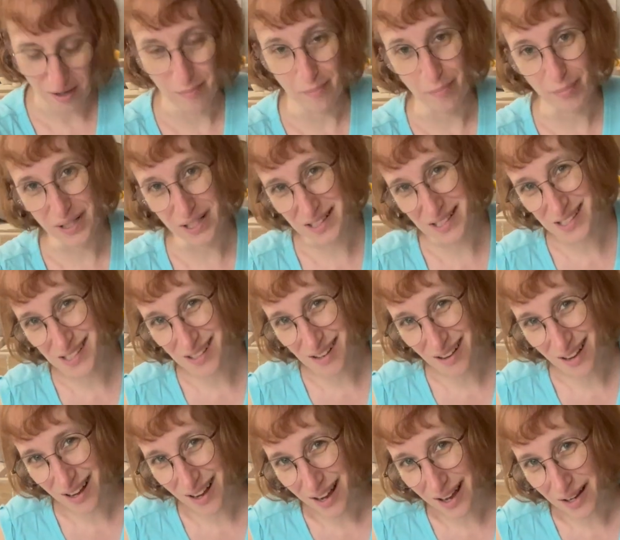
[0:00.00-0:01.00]
but it's
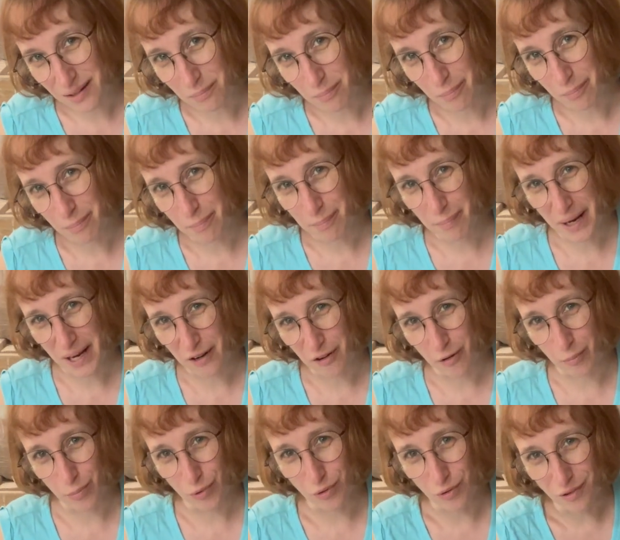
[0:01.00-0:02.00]
not
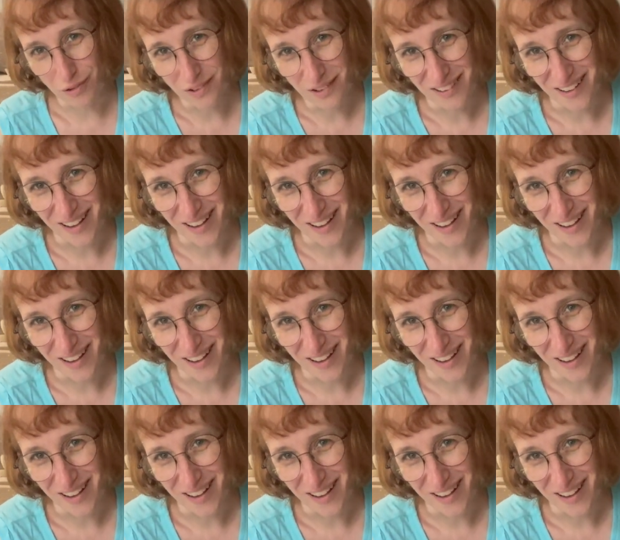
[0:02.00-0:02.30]
unbearable.